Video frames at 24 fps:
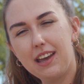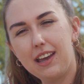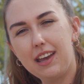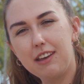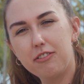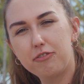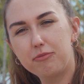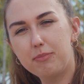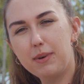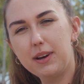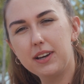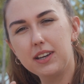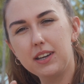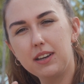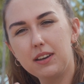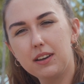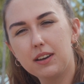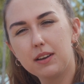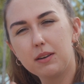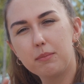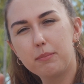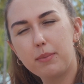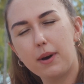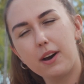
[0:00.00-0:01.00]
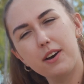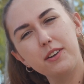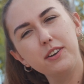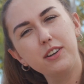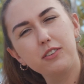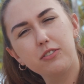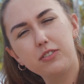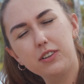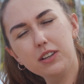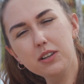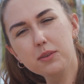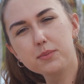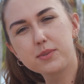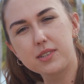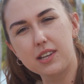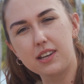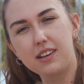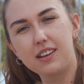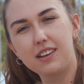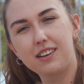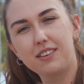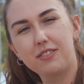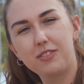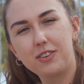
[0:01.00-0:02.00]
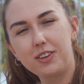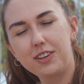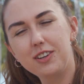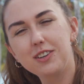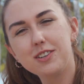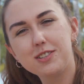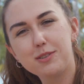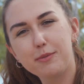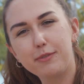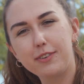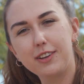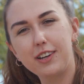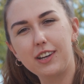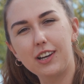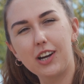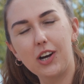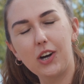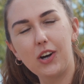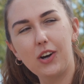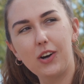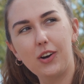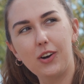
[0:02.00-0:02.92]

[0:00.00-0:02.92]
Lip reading: if my partner films it for YouTube video?